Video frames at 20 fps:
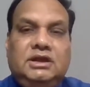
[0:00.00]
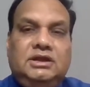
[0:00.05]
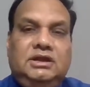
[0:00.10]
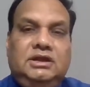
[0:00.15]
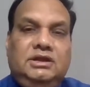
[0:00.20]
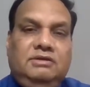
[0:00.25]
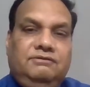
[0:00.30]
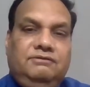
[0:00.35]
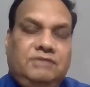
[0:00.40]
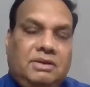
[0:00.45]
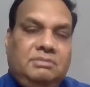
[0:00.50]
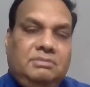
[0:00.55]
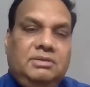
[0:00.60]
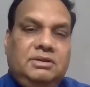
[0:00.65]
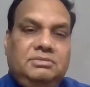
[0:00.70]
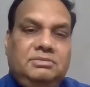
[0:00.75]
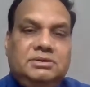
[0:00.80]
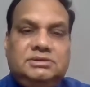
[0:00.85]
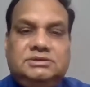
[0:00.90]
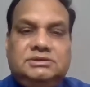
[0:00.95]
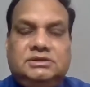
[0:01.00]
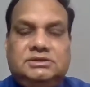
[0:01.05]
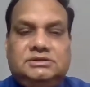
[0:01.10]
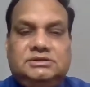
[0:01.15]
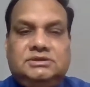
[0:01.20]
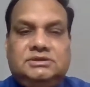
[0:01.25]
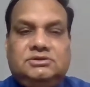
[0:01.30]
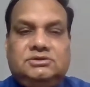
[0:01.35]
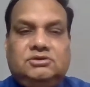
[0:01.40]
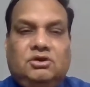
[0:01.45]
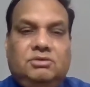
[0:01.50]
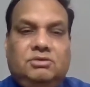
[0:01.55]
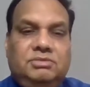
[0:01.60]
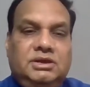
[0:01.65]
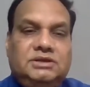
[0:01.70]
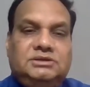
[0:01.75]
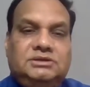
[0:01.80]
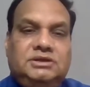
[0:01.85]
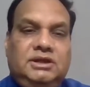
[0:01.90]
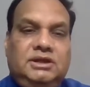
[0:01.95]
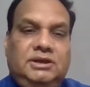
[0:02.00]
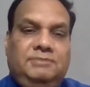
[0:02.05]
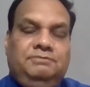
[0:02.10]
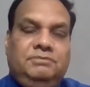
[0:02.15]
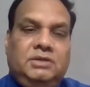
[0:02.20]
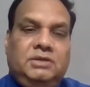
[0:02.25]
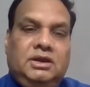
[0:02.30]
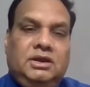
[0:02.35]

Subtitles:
the family business is obviously